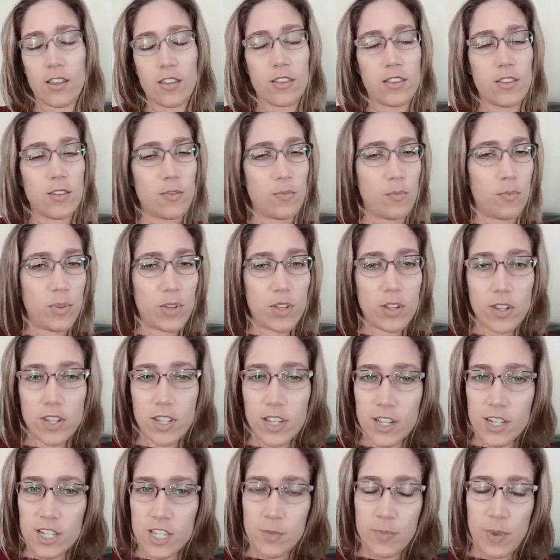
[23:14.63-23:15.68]
the
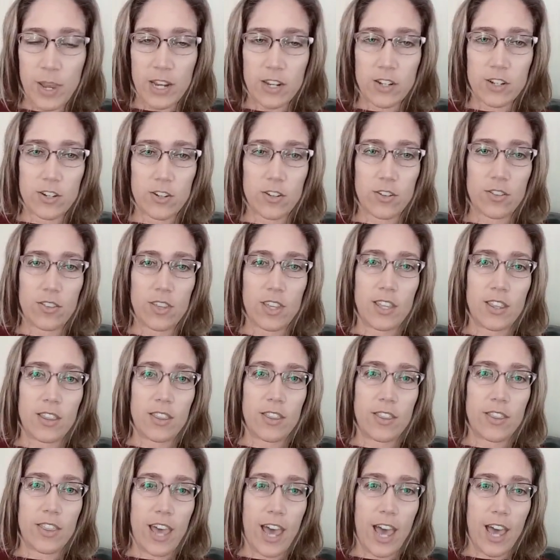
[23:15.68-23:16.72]
building inspector,
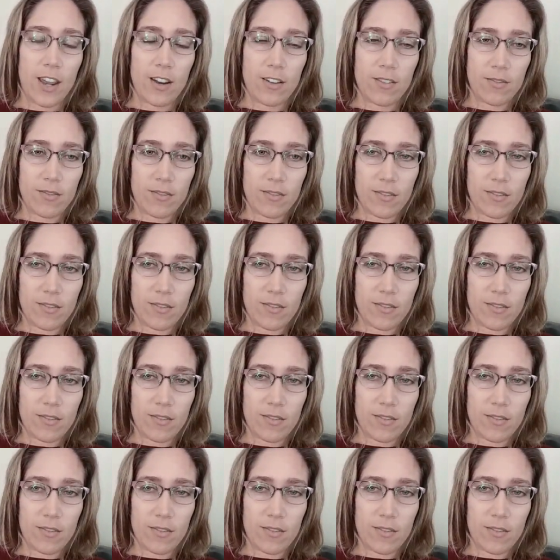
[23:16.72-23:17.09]
then that